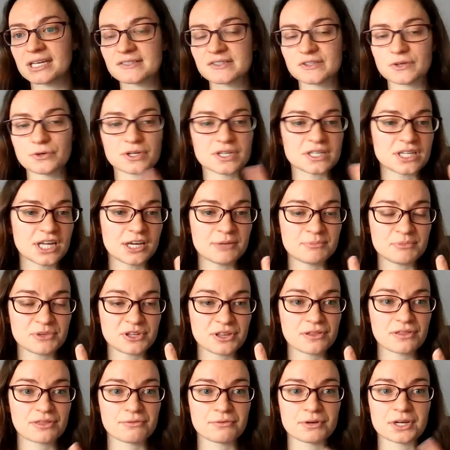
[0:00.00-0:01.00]
so it named
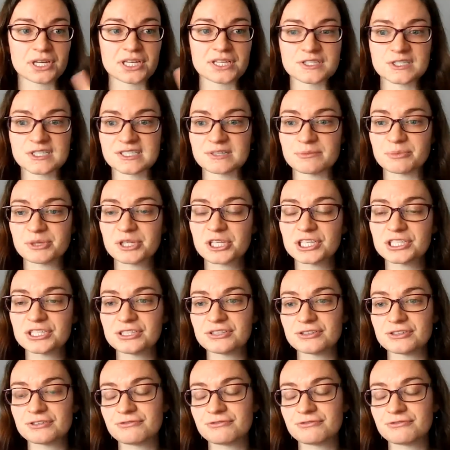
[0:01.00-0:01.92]
the three: Stability